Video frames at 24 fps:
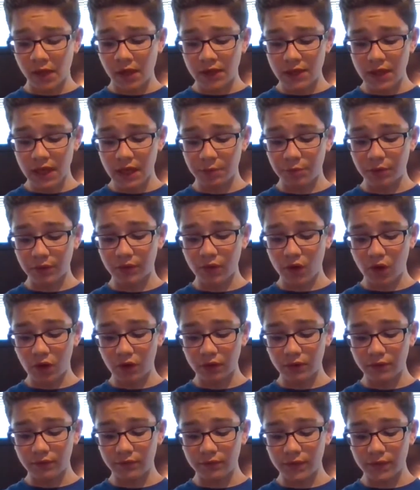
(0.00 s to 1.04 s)
the top with
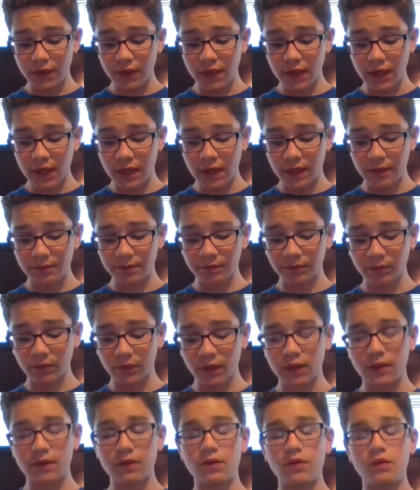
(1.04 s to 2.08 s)
all of the
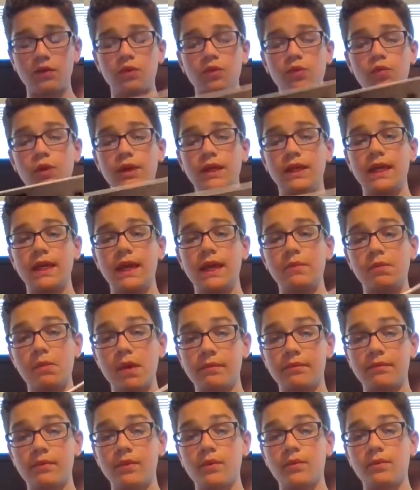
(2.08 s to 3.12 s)
Wii
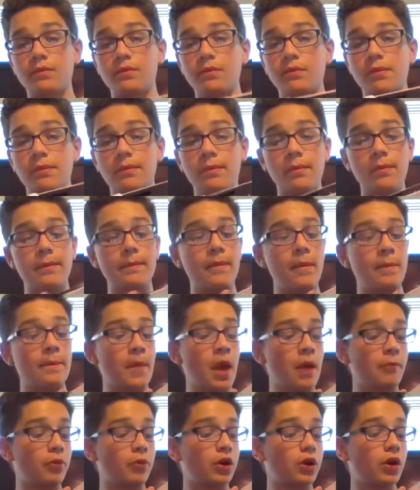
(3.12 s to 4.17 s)
game
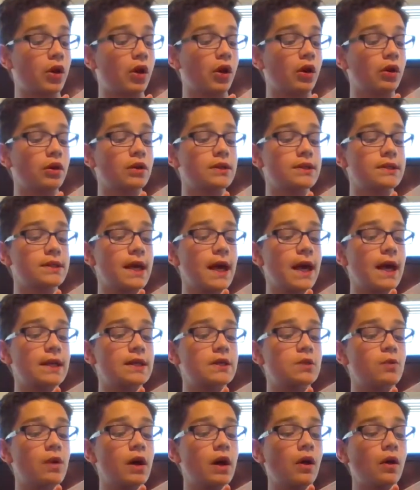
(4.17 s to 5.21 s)
memory cards
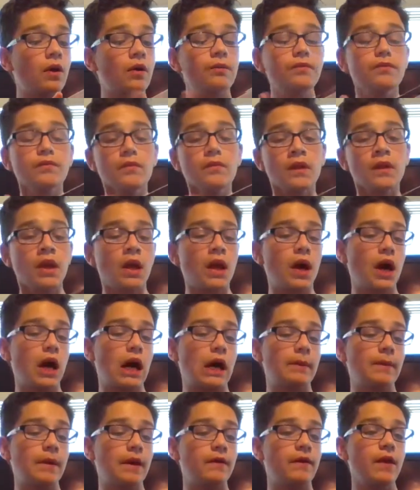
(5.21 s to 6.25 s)
as well.
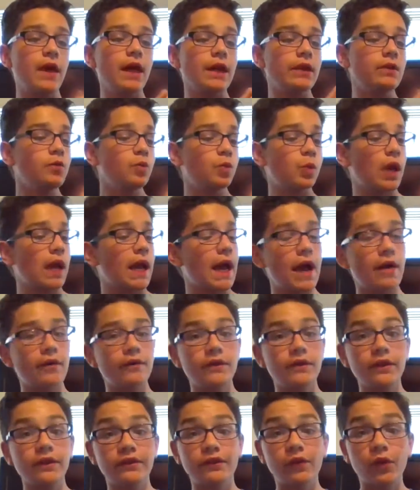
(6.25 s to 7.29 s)
And then we
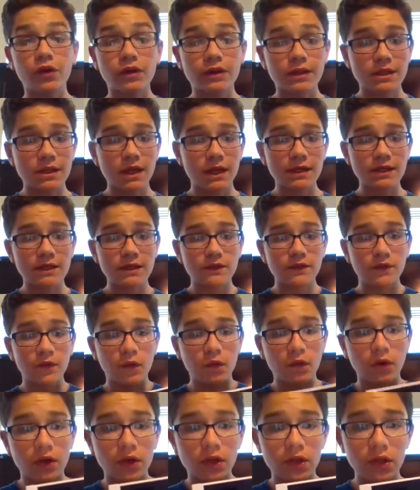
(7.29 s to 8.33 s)
have the 4 slots
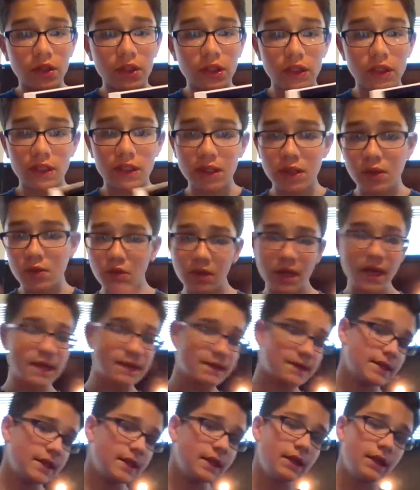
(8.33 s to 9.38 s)
for, you
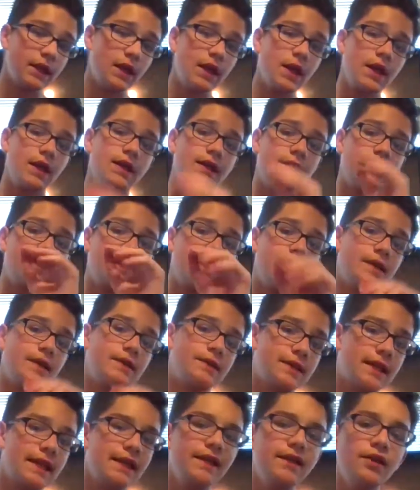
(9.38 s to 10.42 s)
guessed it,
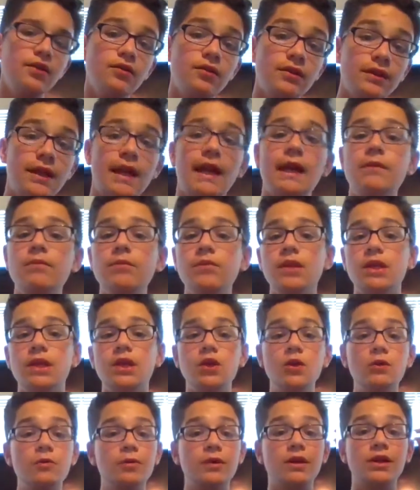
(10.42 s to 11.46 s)
Nintendo
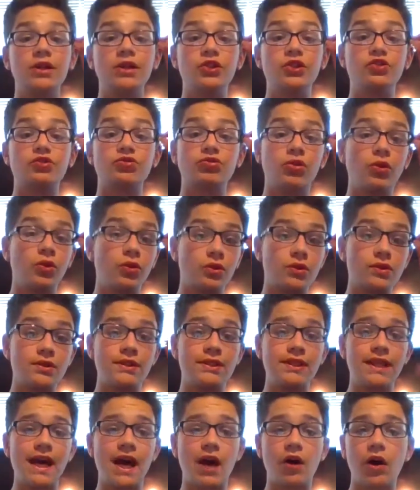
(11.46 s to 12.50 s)
GameCube
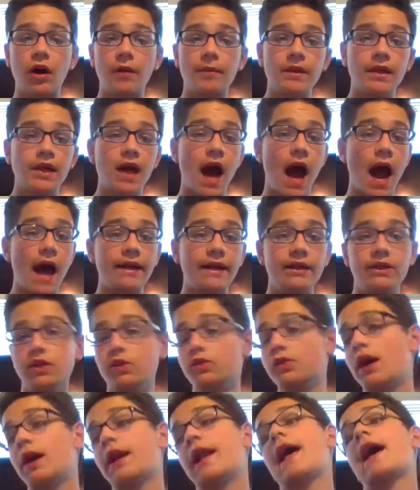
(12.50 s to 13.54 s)
controllers. Now, I mean, I
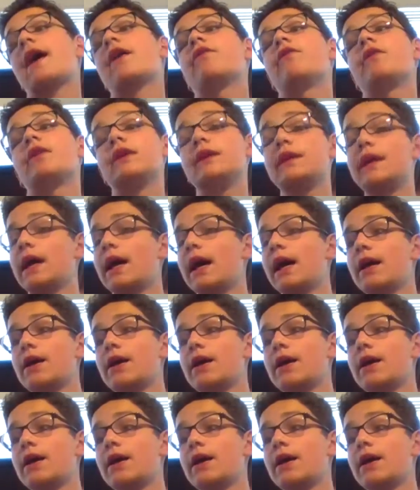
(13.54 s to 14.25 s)
do not have a